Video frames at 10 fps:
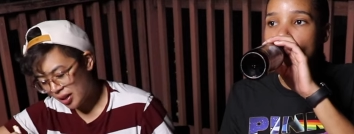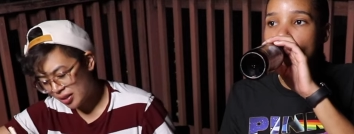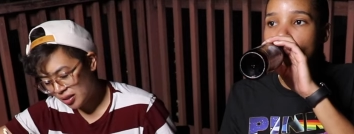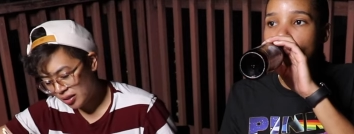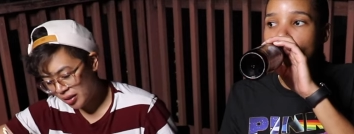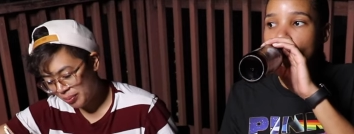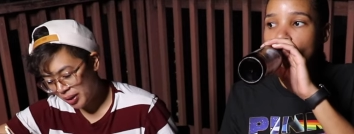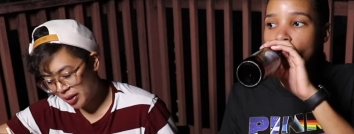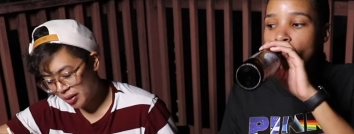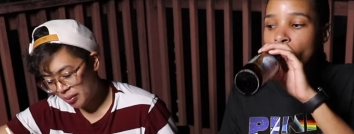Speaker 1: I should learn how to
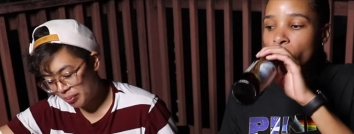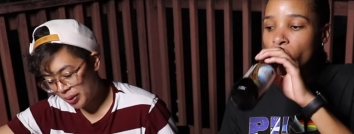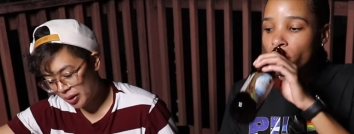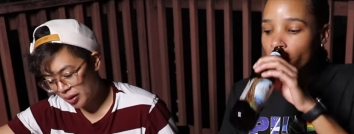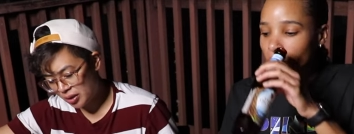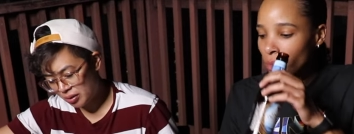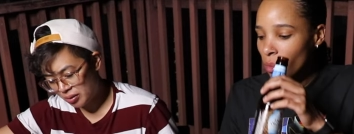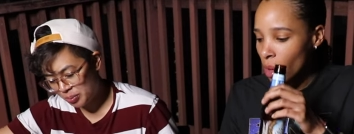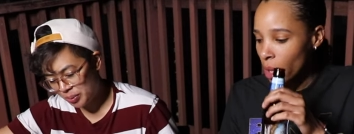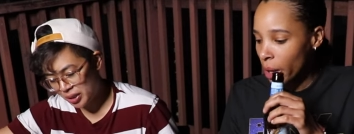make it, but
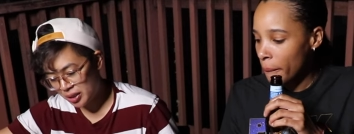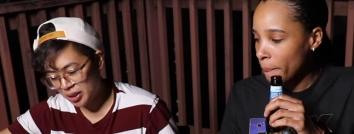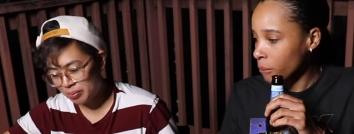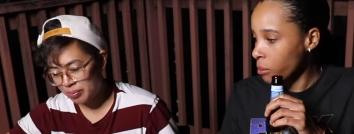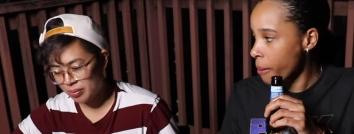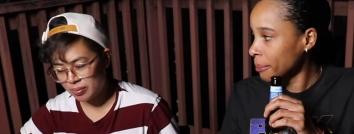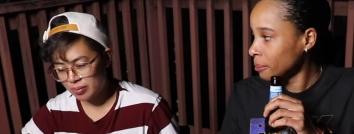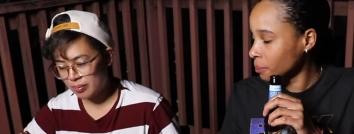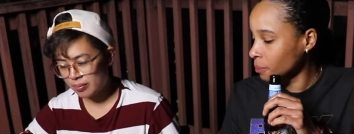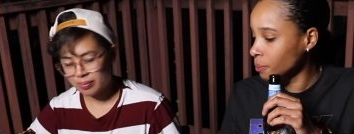also it's pretty cheap.
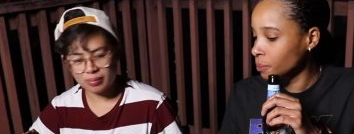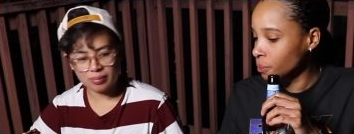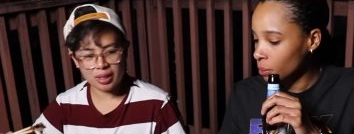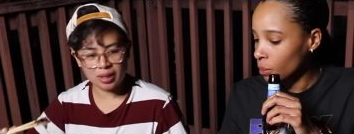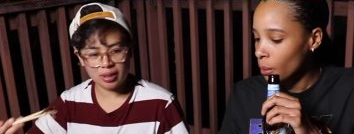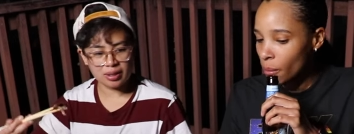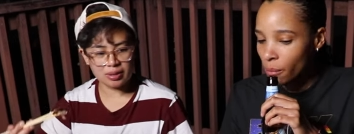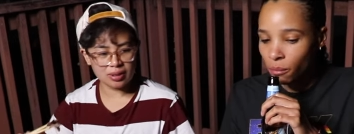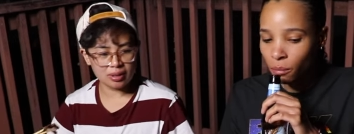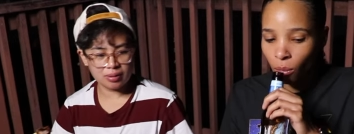Mm. That thing
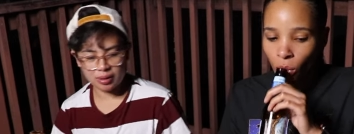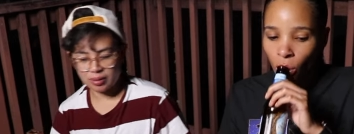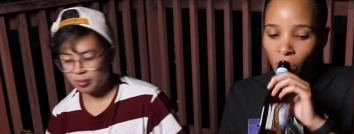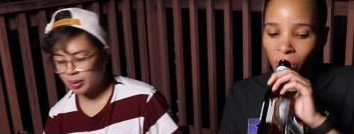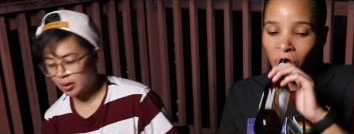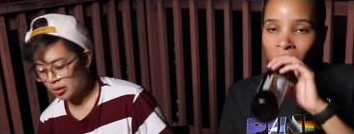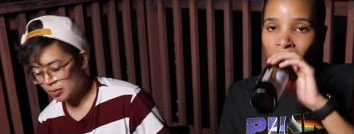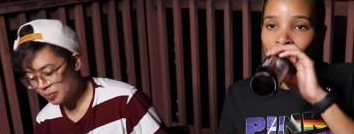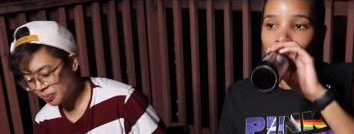is like only two bucks.